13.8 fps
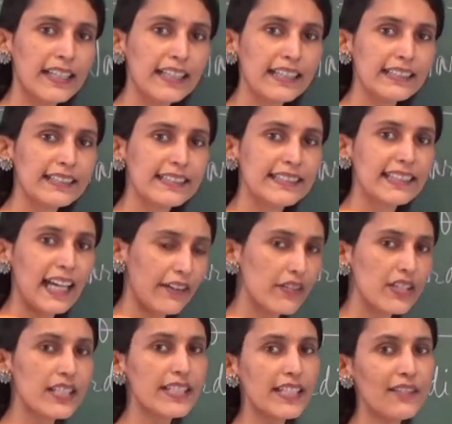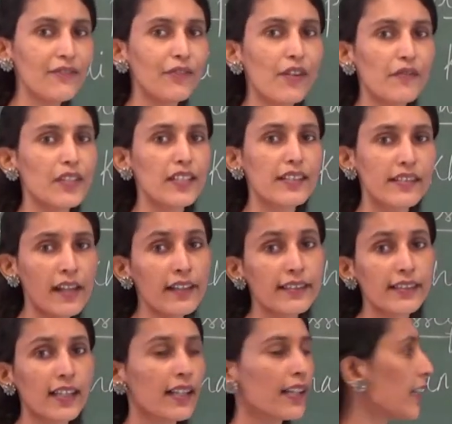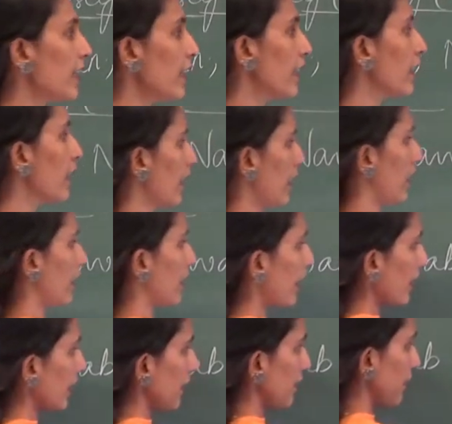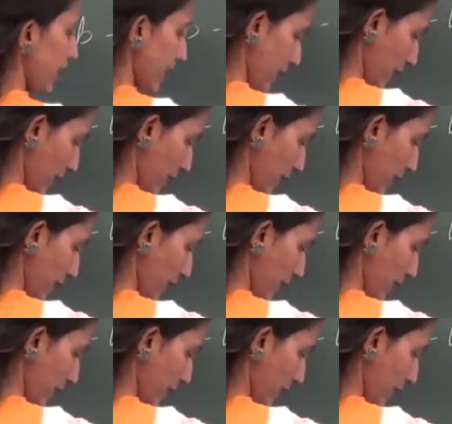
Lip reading: in 1756 he died. When